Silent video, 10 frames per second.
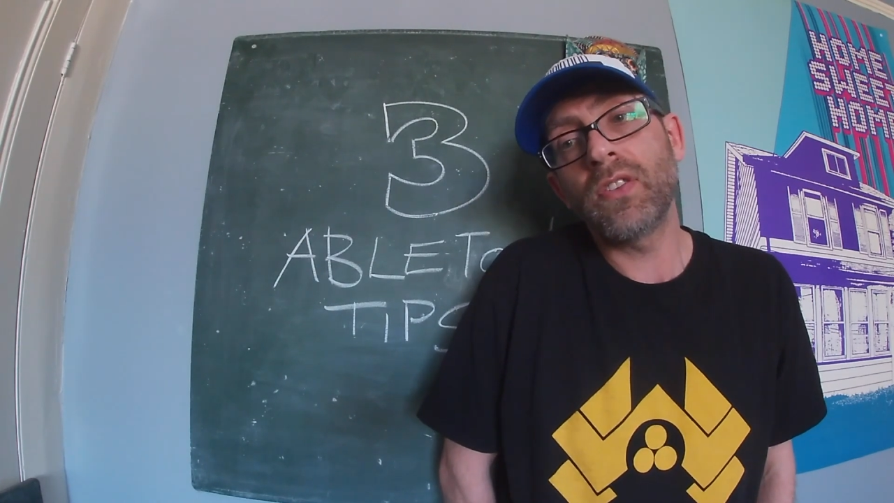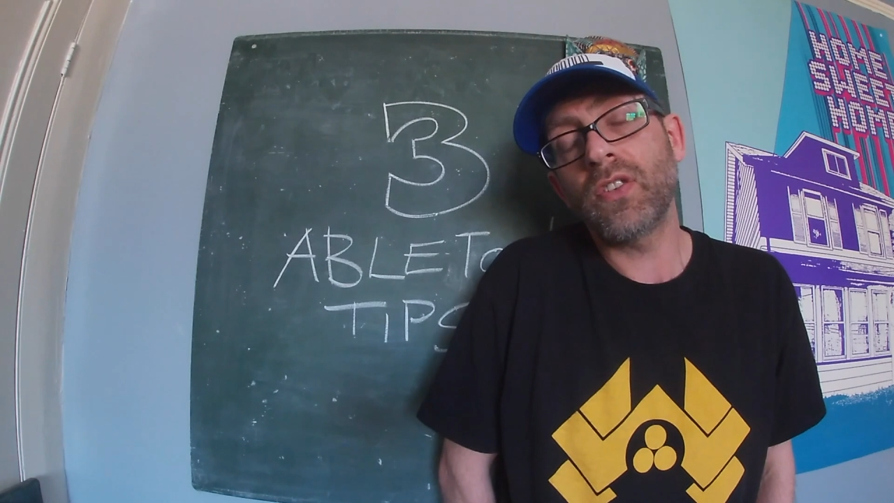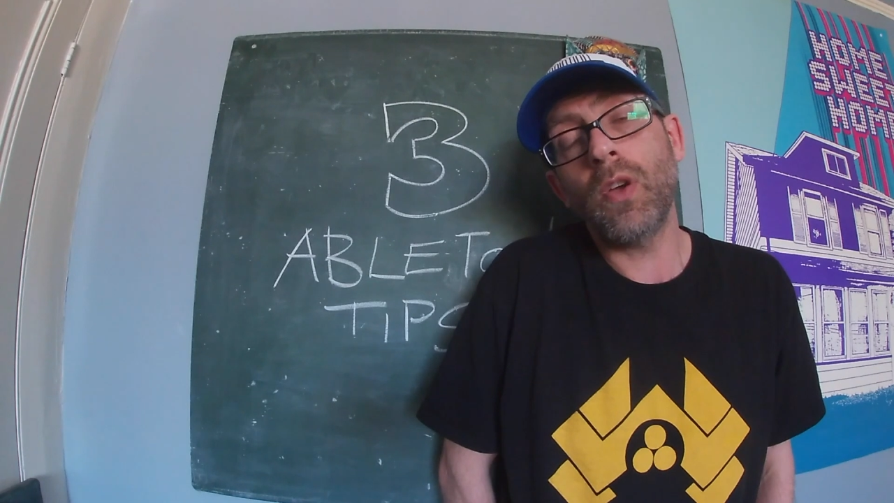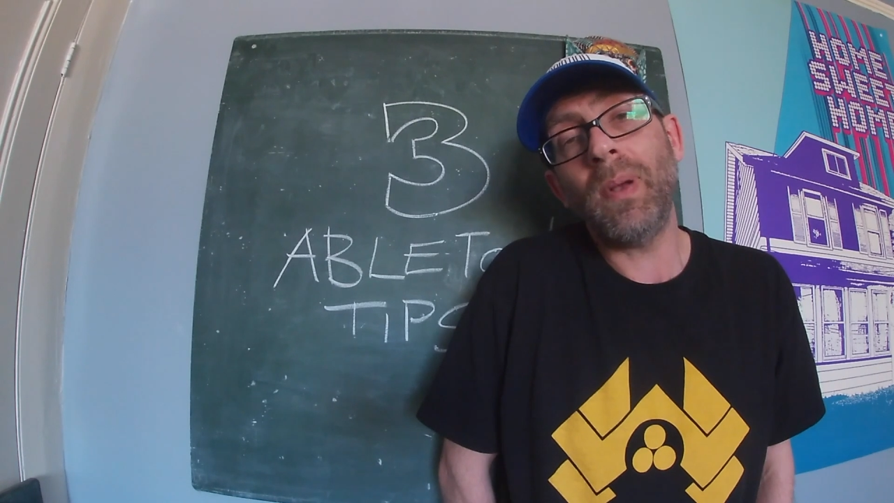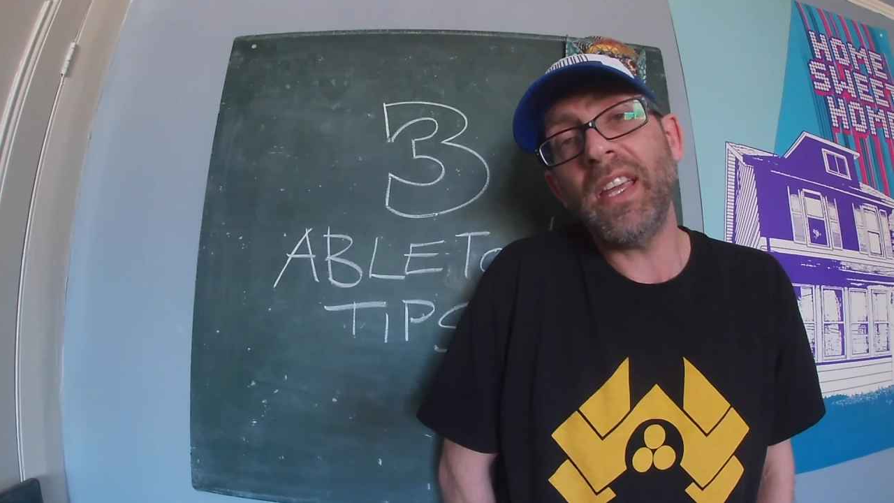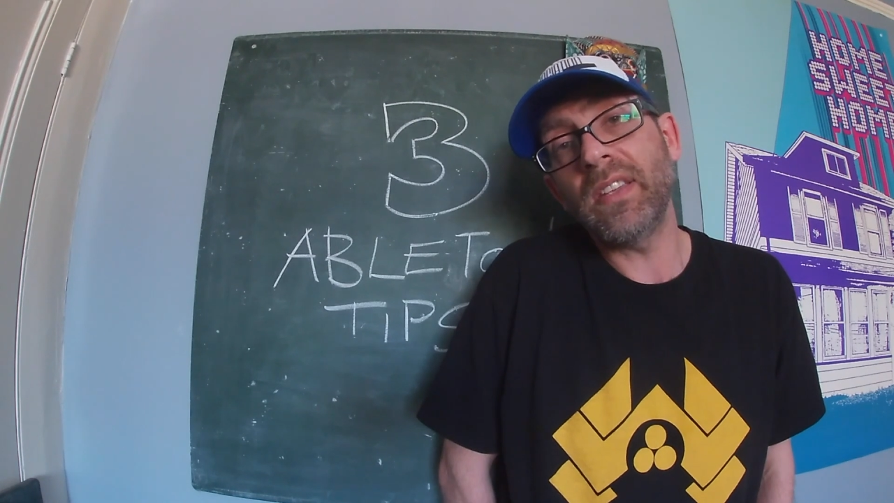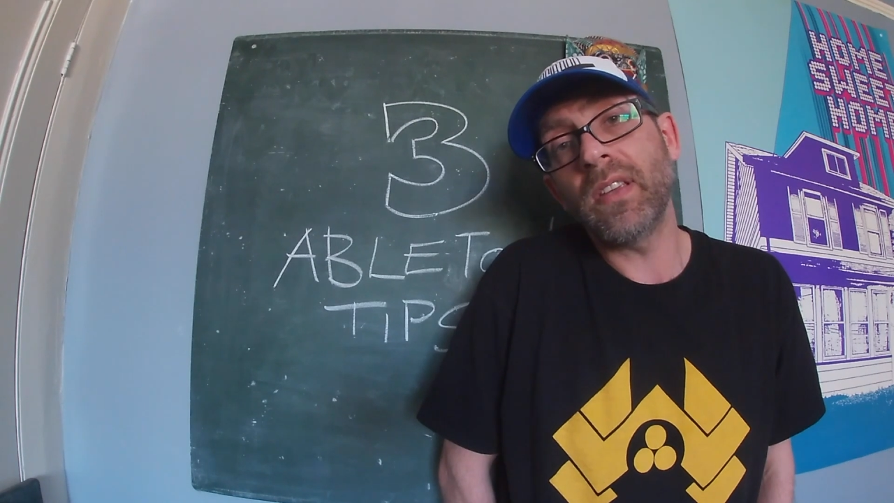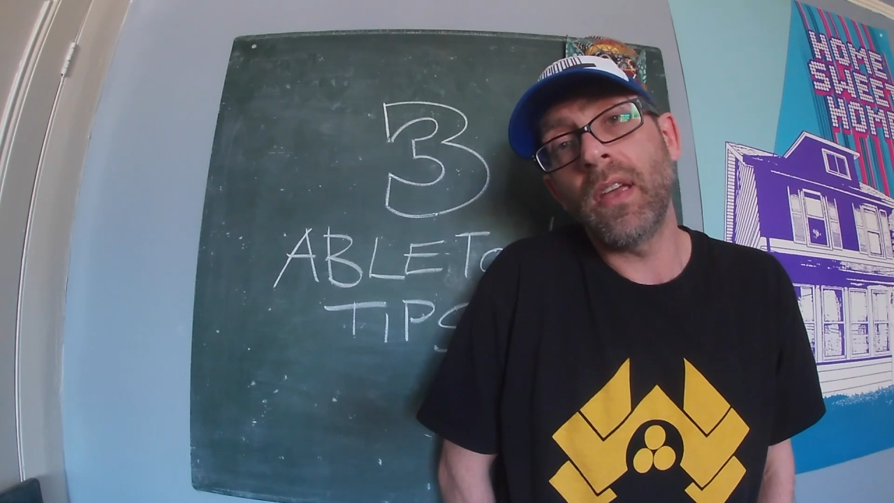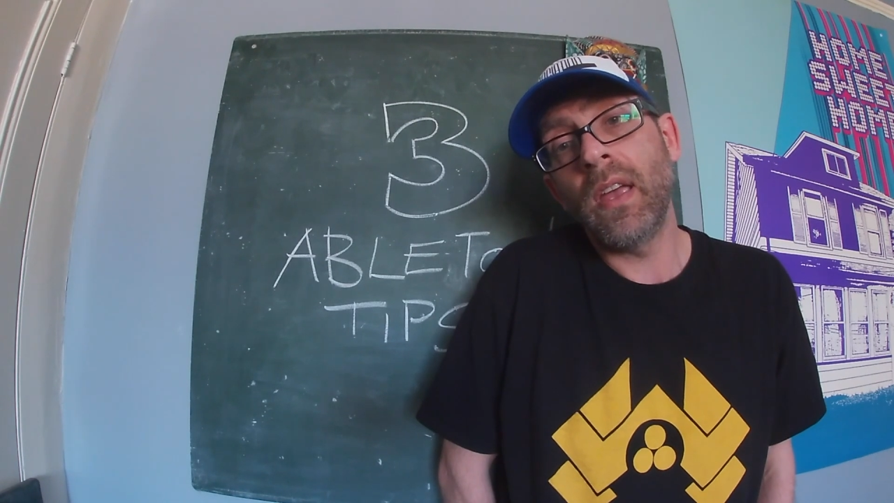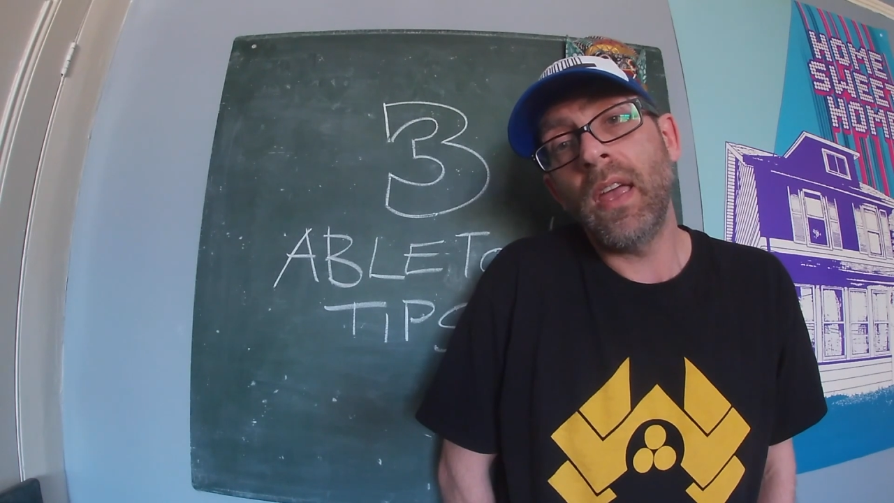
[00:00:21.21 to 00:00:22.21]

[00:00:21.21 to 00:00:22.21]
so please.